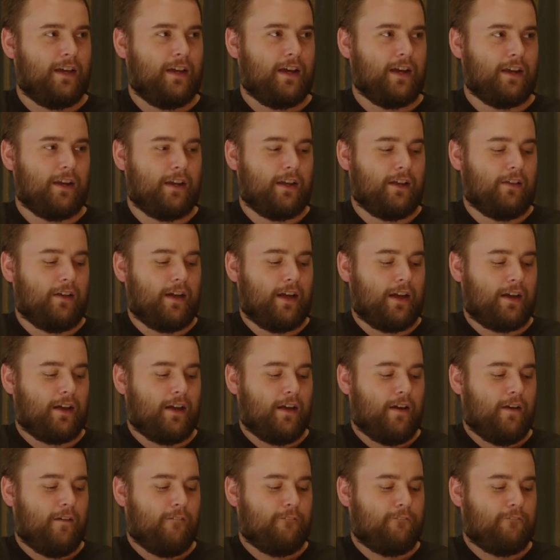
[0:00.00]
and he like
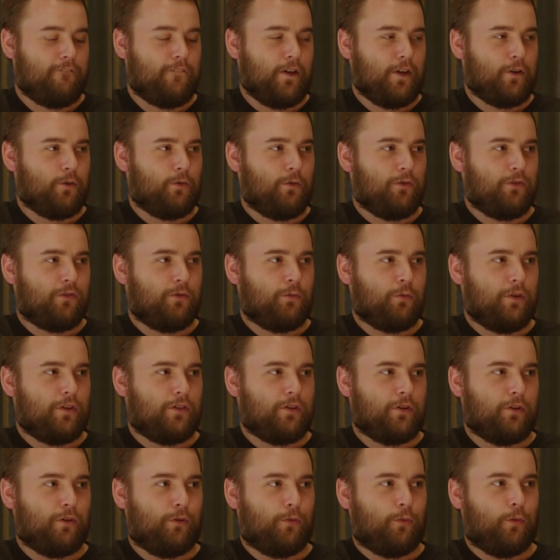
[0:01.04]
fiddles with
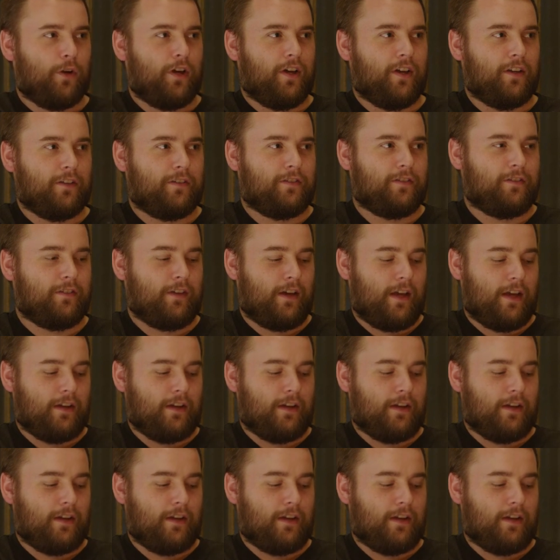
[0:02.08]
her wrist